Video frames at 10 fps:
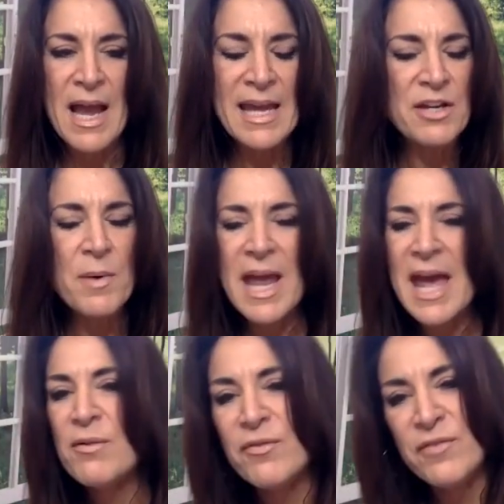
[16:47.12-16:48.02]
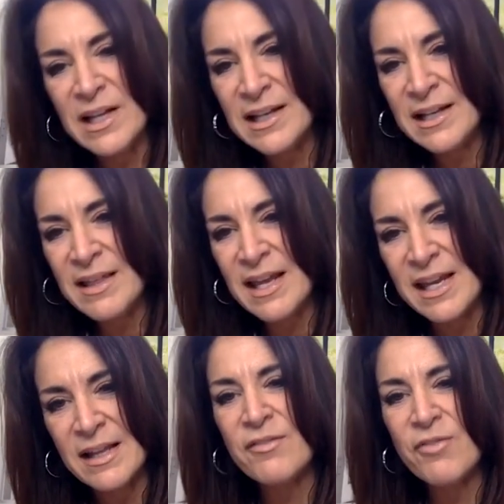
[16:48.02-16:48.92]
I had a feeling that
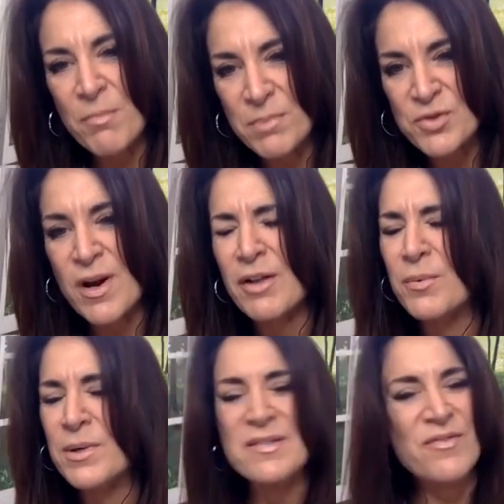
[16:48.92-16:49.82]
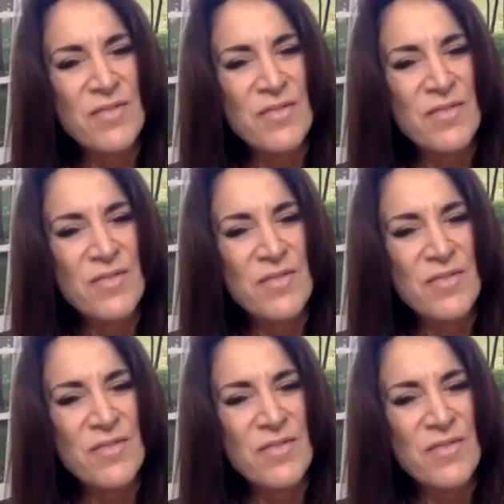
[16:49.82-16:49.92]
healing from betrayal was